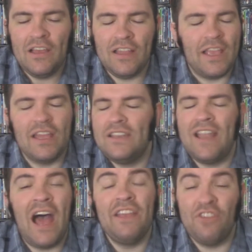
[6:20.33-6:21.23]
Like,
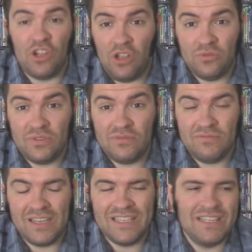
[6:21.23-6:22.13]
not even close. Like,